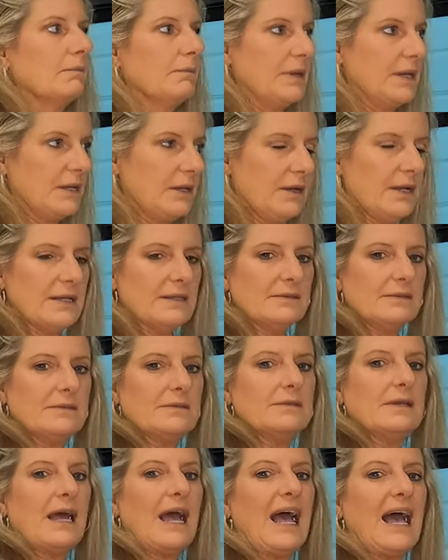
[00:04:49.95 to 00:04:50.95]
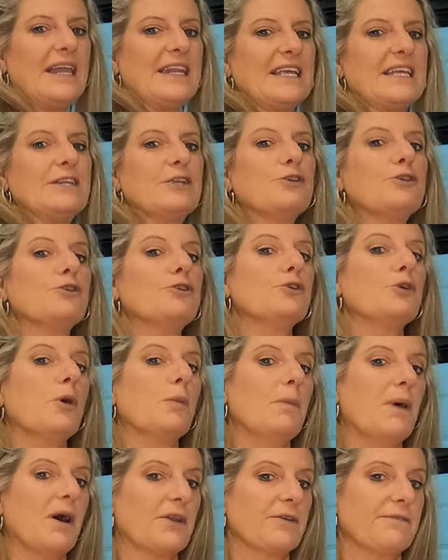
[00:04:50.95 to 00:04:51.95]
because I needed to do
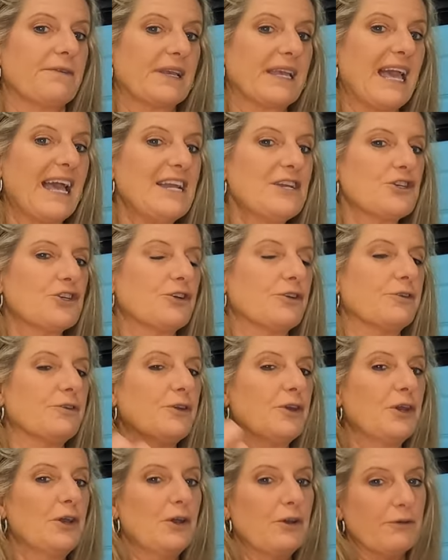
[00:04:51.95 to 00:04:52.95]
a modification